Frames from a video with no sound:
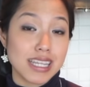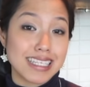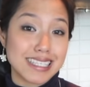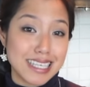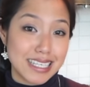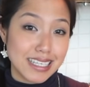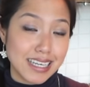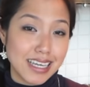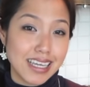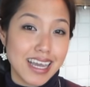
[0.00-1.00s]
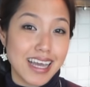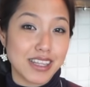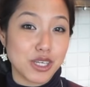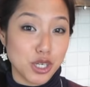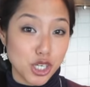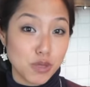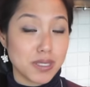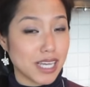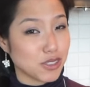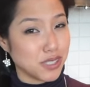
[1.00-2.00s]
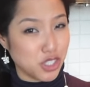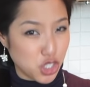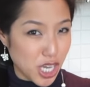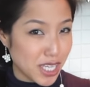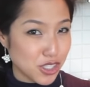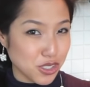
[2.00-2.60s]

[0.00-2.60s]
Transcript: The seasoning and the herbs actually change